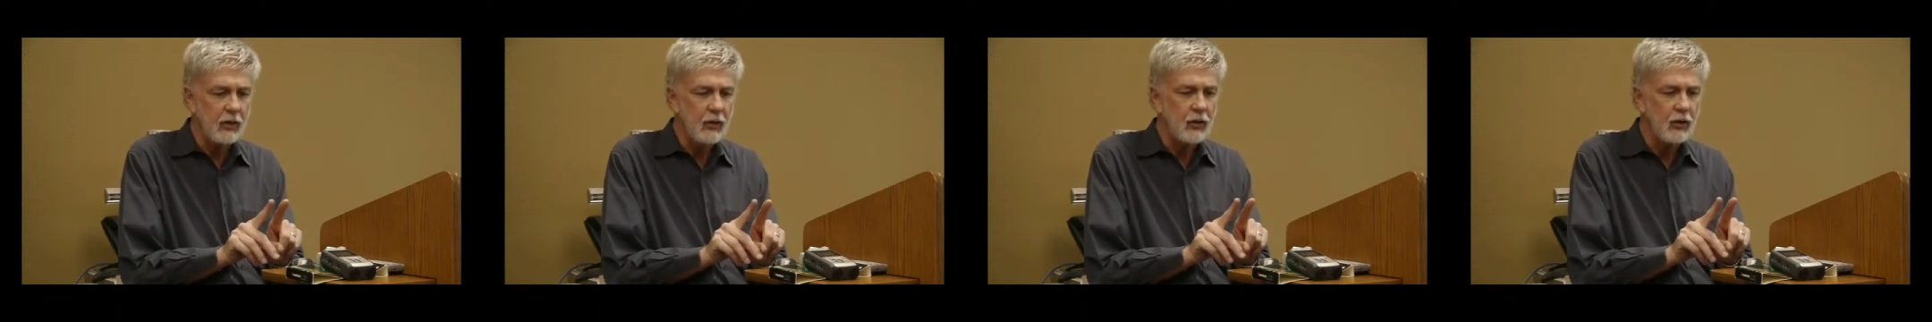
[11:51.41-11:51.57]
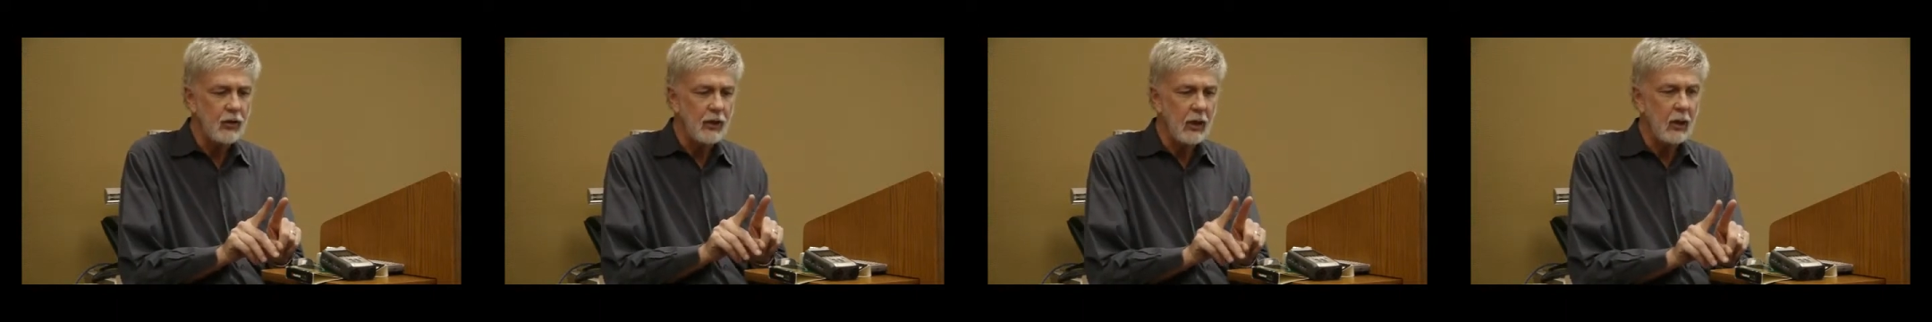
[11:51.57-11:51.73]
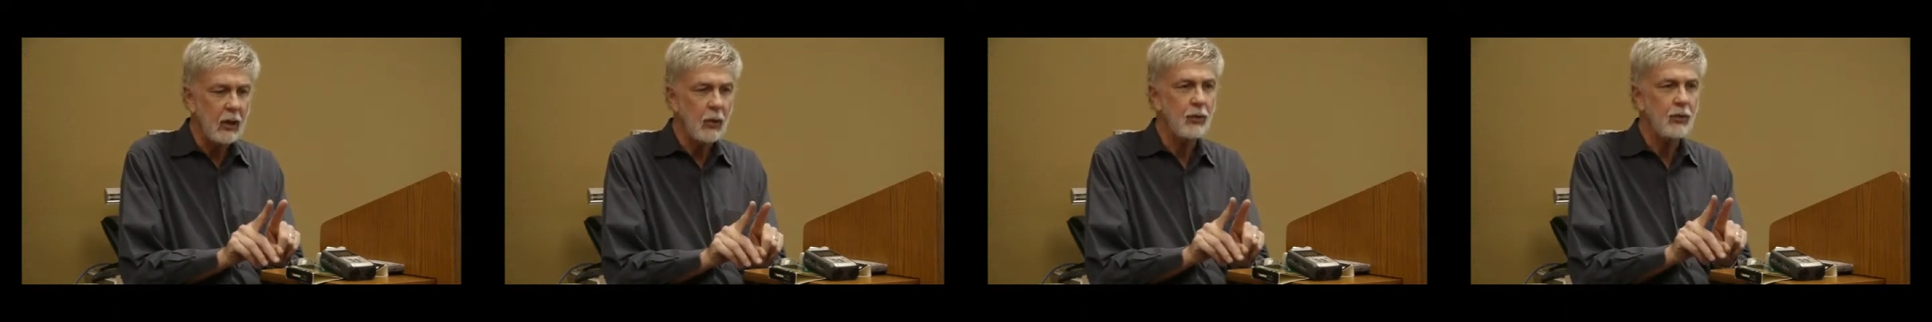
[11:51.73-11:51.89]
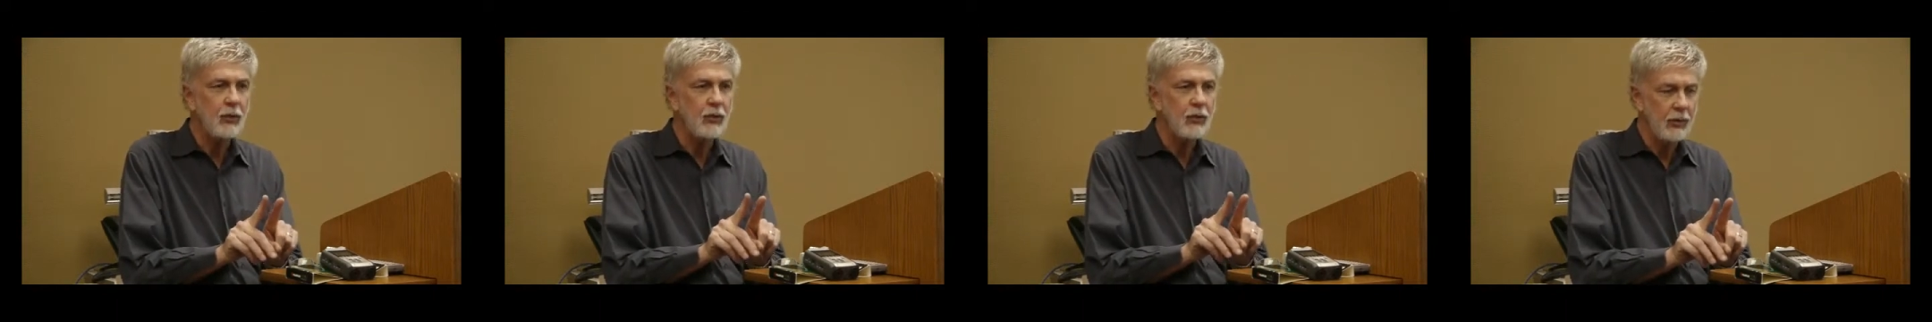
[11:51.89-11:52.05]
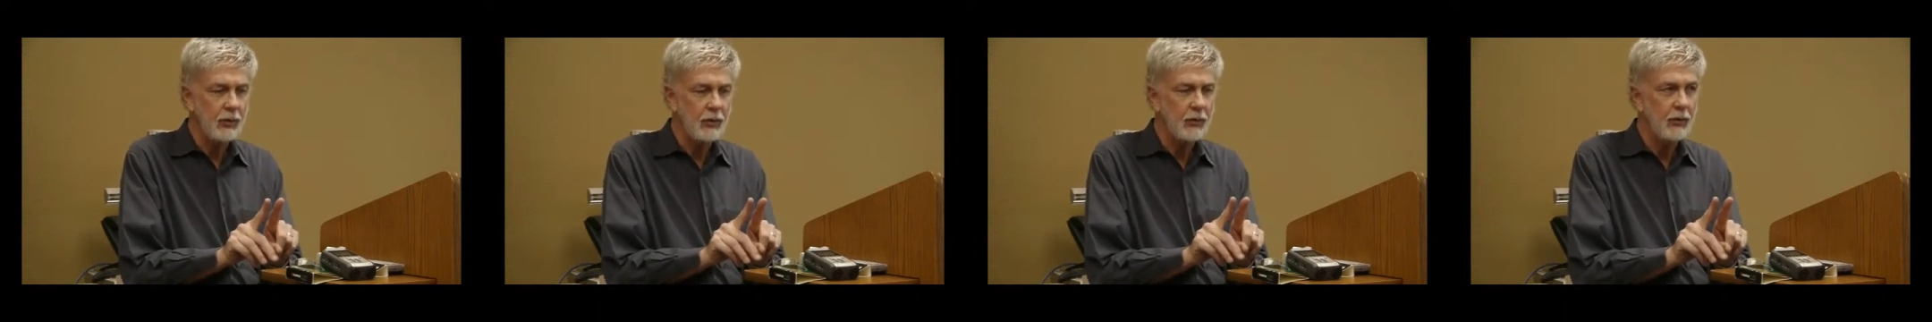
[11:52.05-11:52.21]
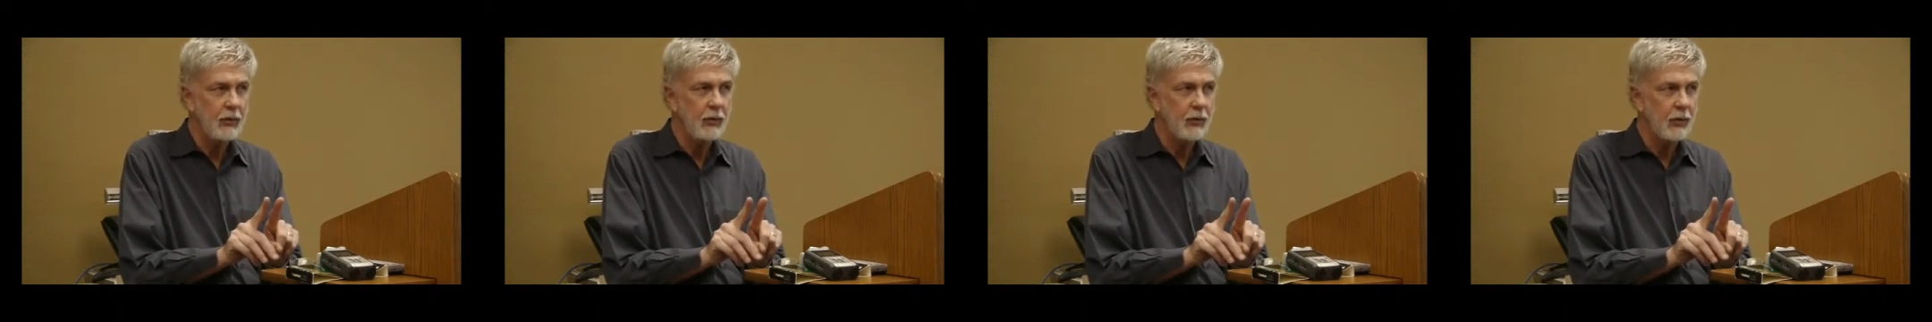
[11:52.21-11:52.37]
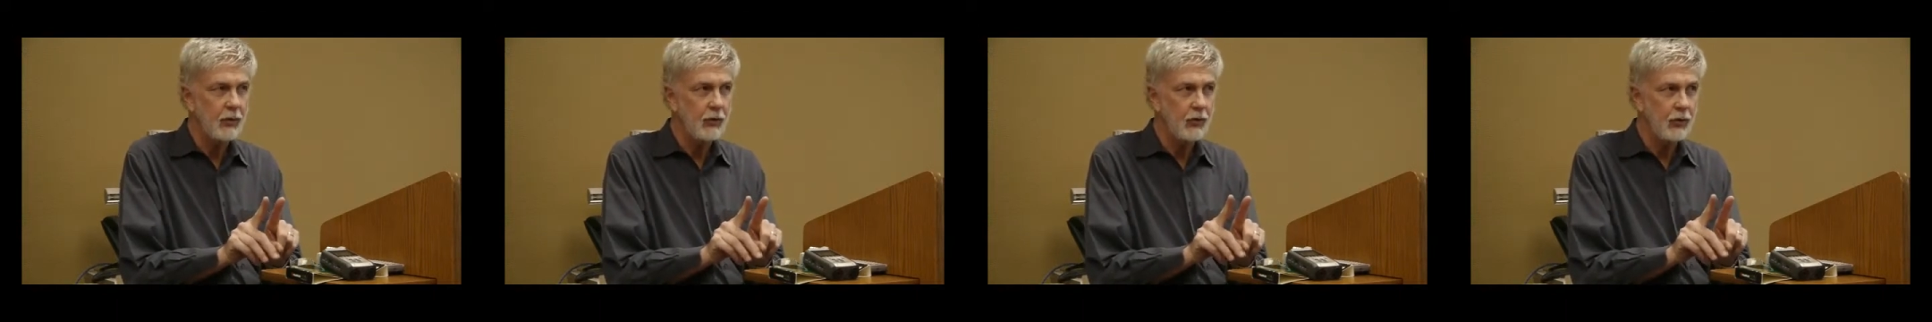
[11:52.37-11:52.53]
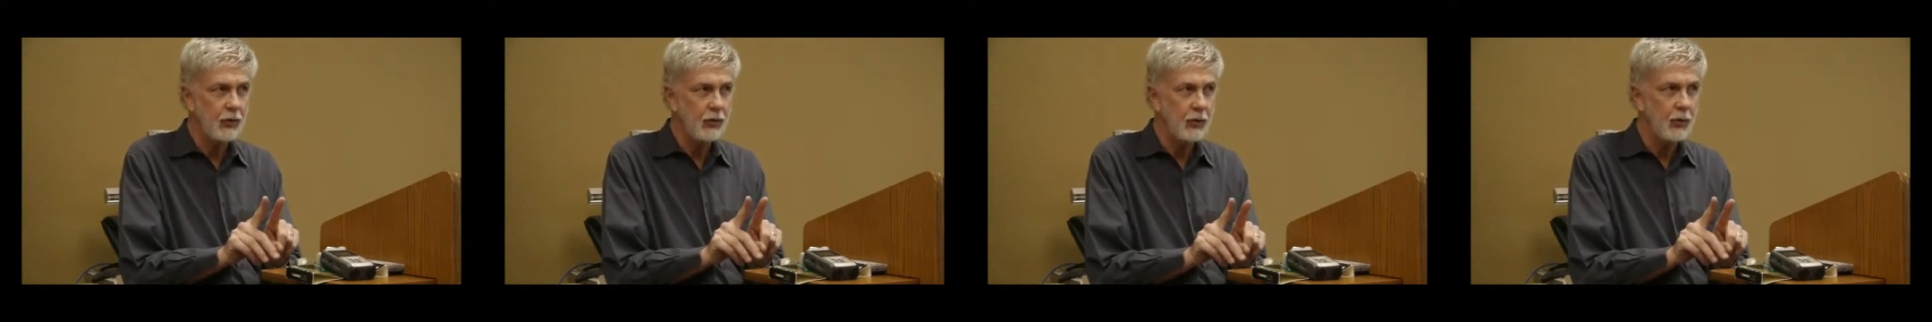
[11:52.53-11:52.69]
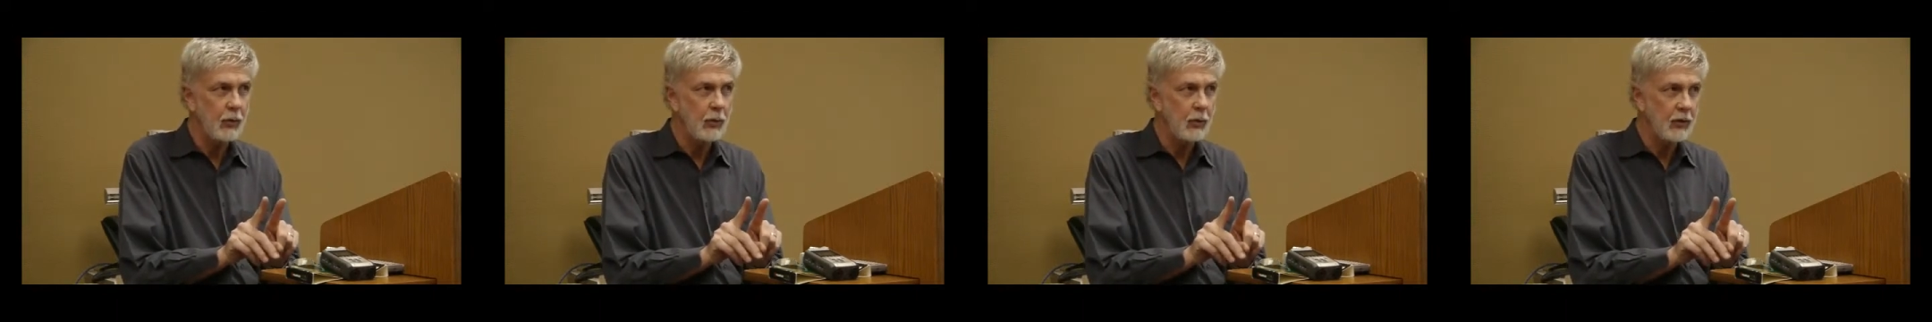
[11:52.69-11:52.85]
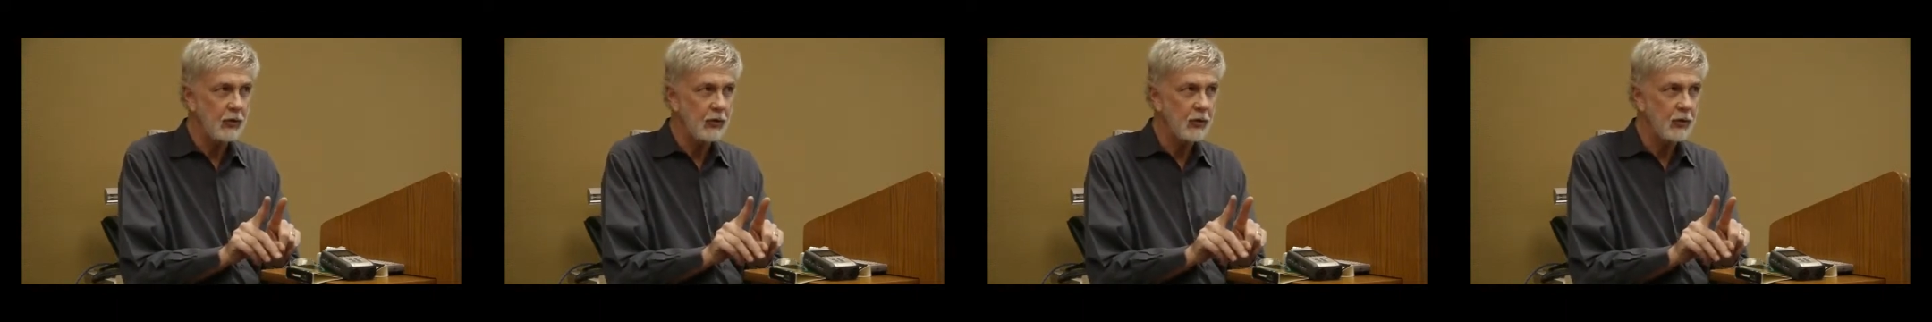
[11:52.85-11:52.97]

yoked the 2